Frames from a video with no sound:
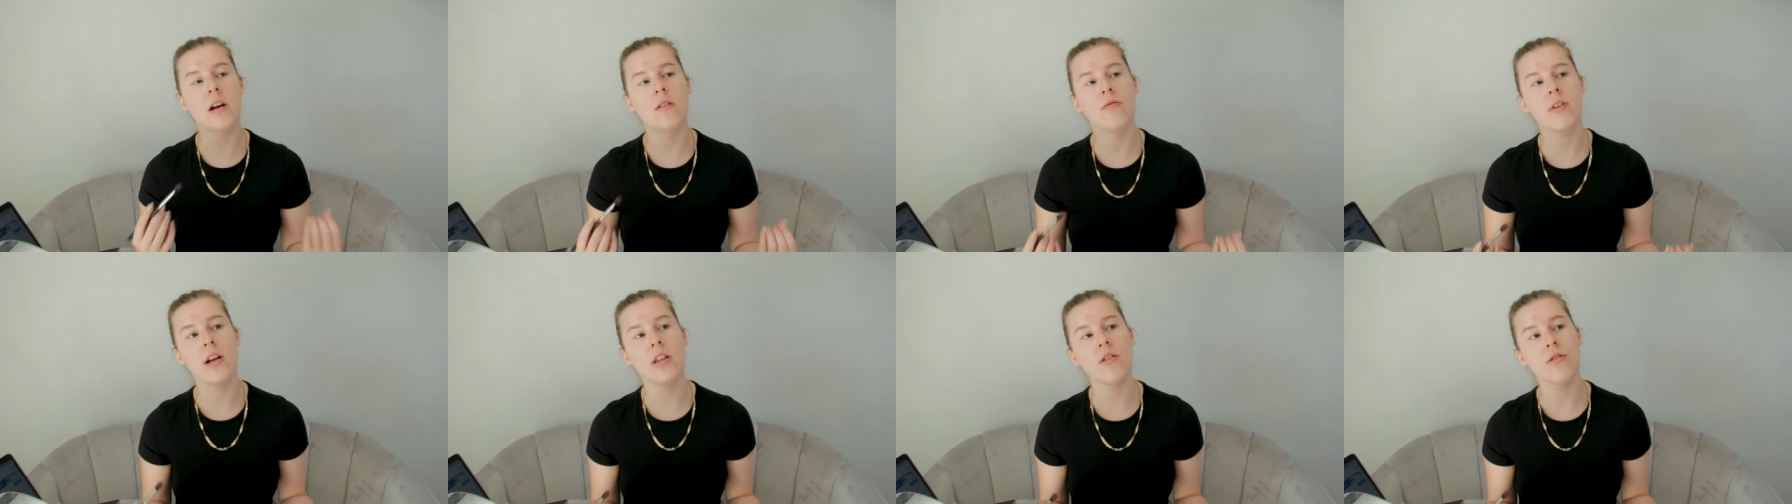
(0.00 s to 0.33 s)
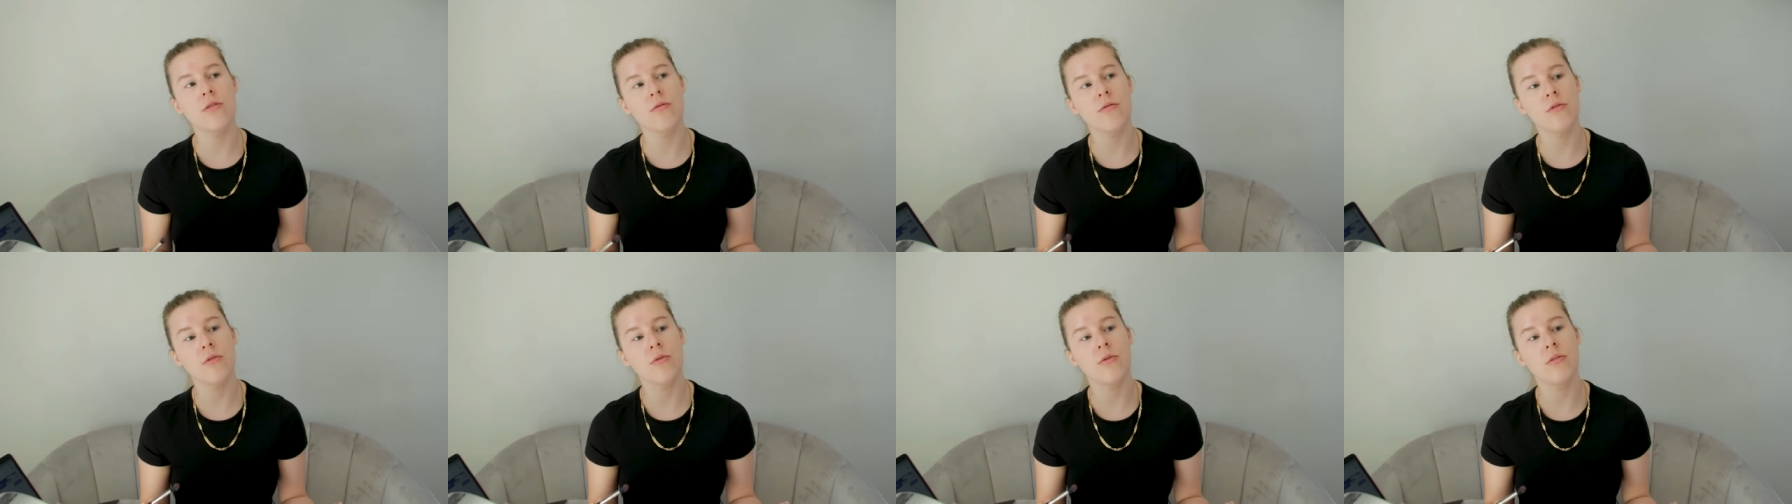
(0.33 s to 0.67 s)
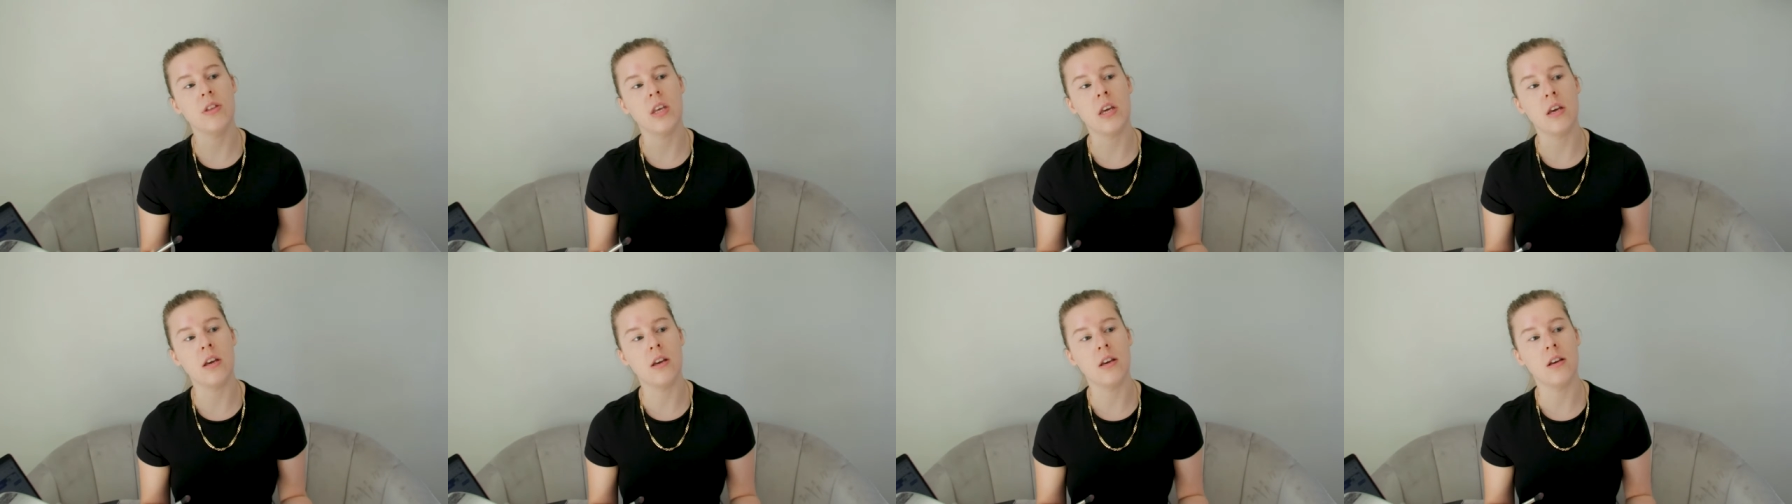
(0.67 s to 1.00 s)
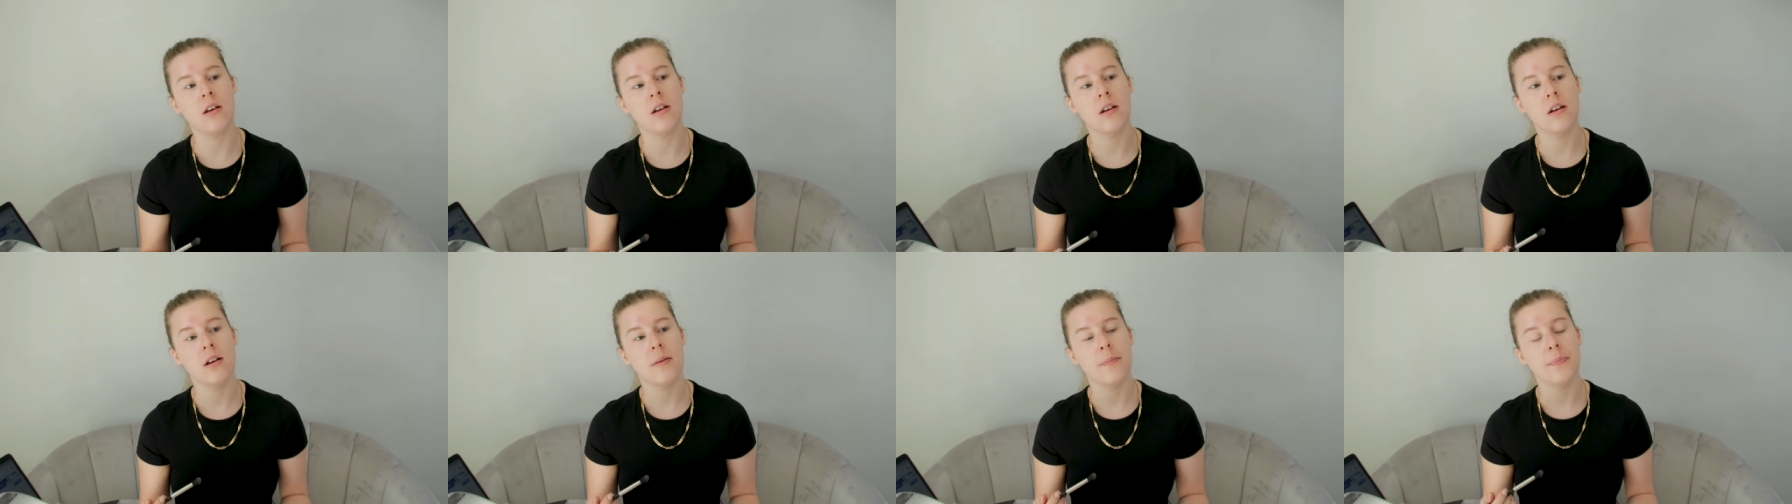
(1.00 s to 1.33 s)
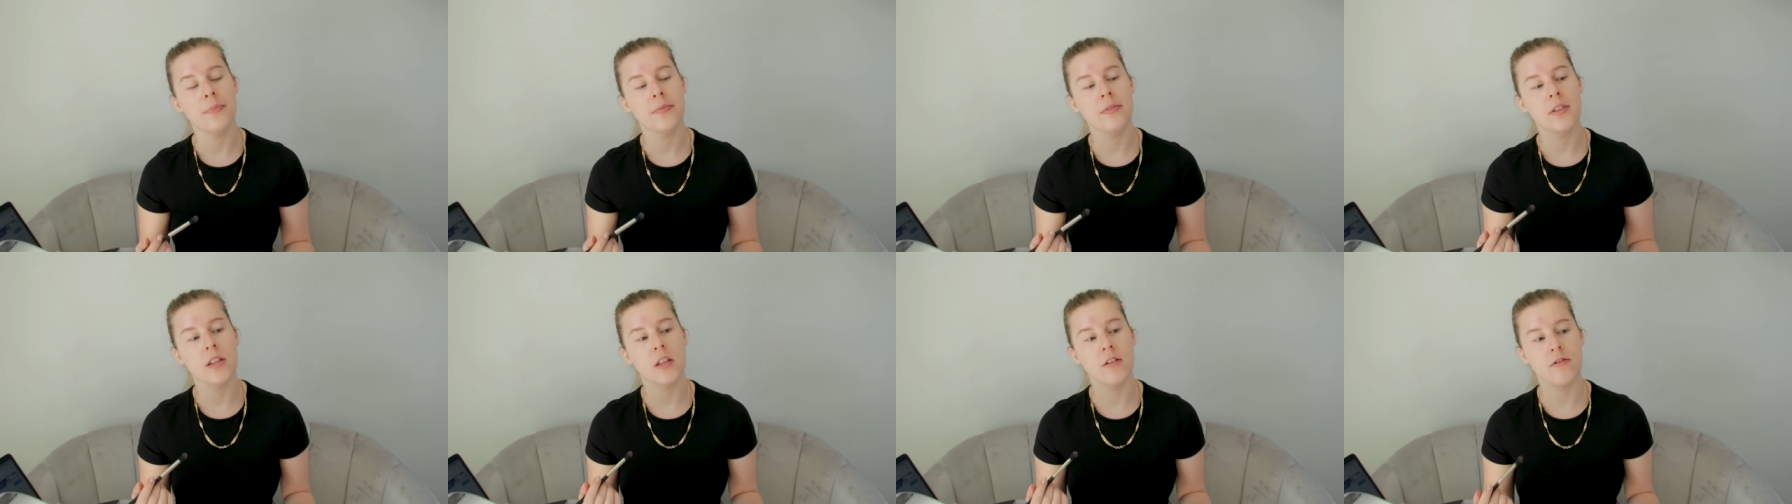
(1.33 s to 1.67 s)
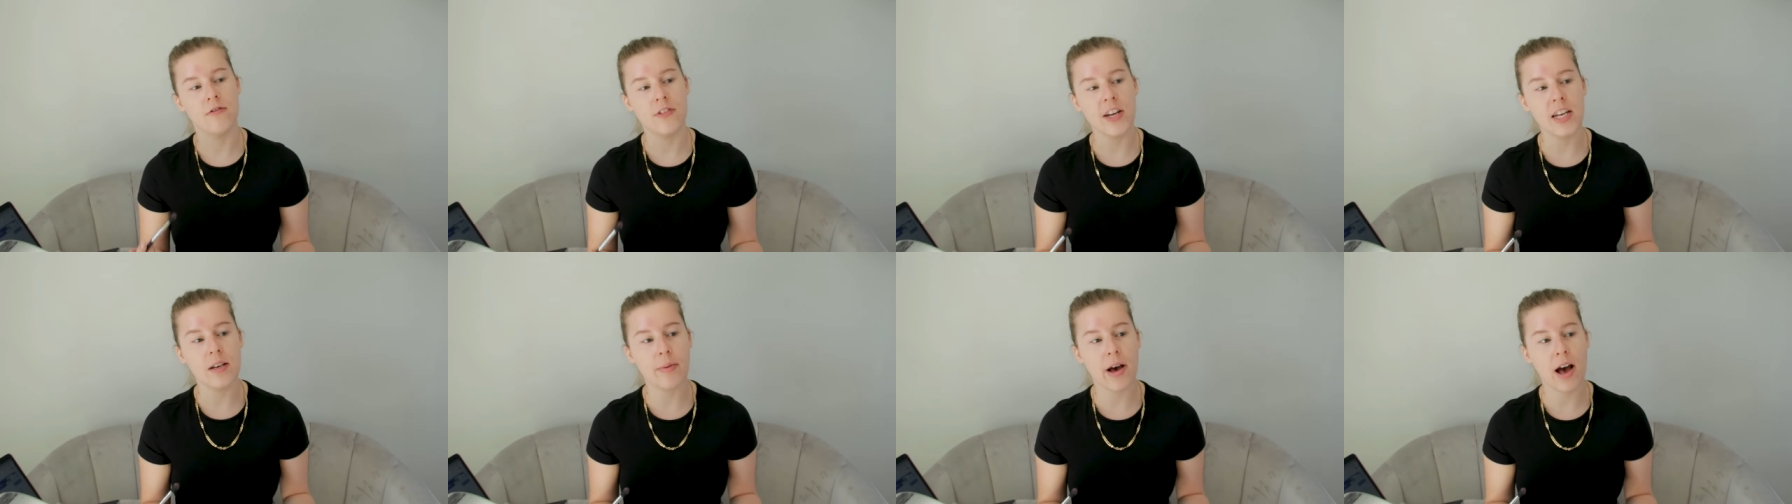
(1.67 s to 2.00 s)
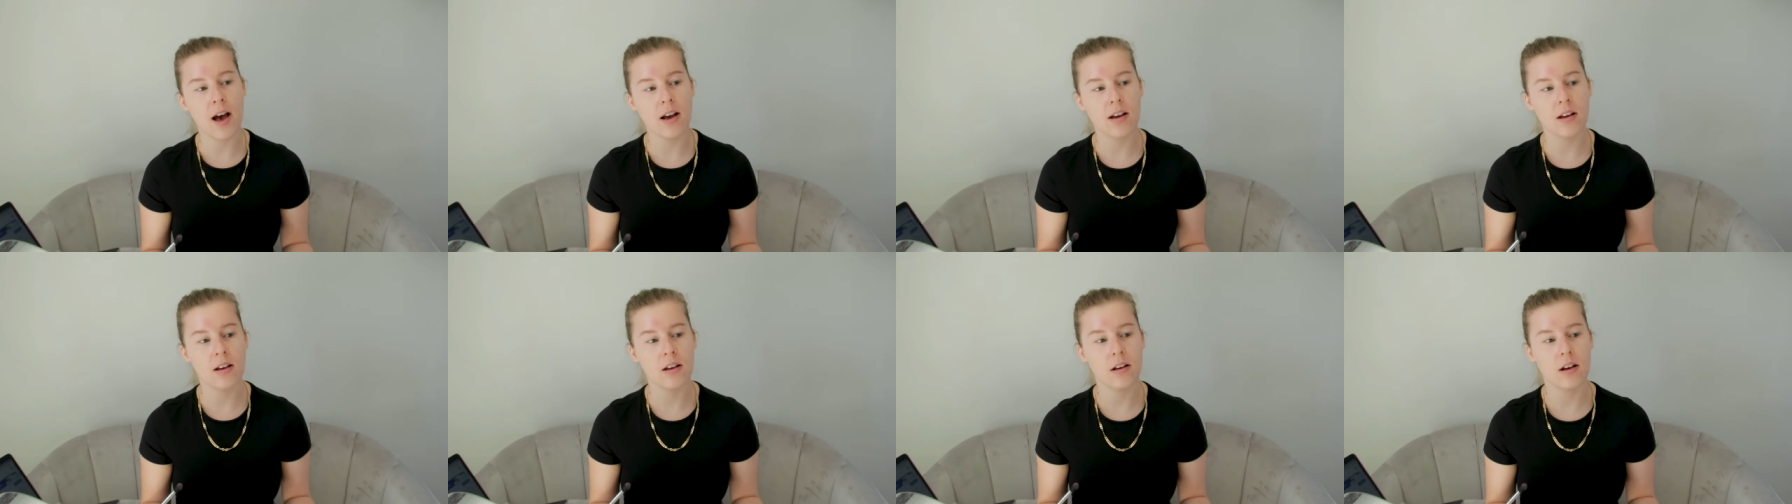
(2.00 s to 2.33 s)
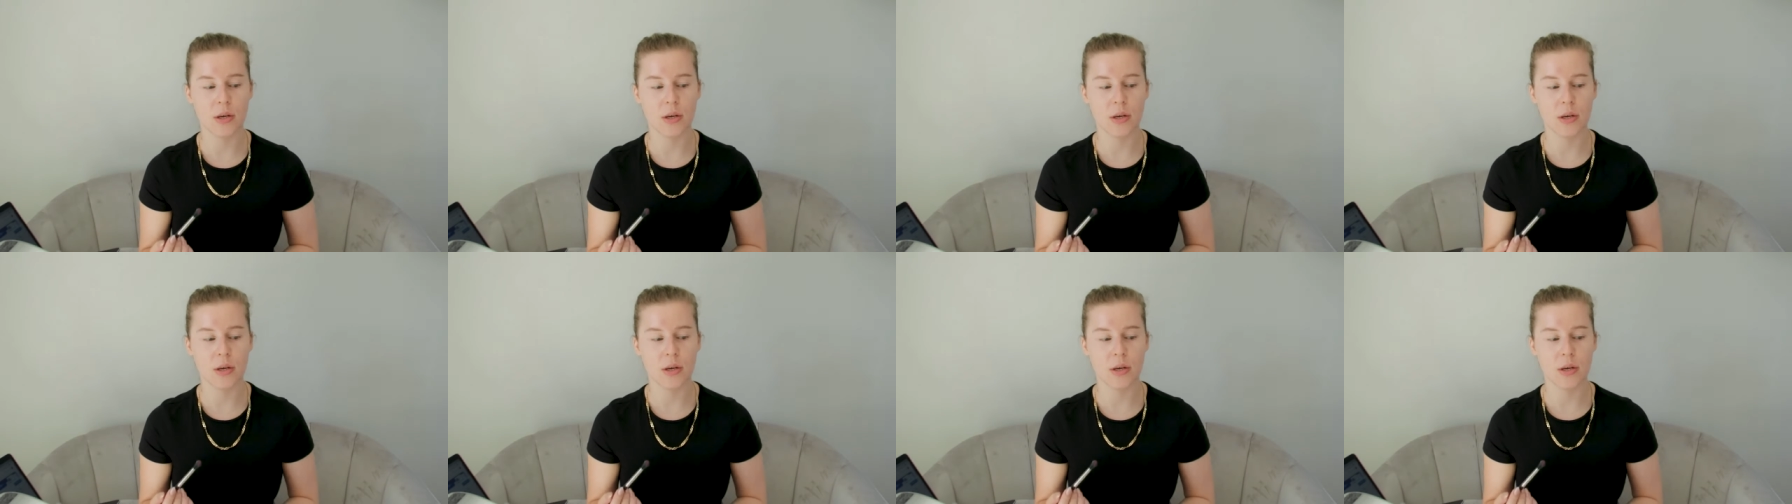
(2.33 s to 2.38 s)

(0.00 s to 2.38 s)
I read through the the feedback.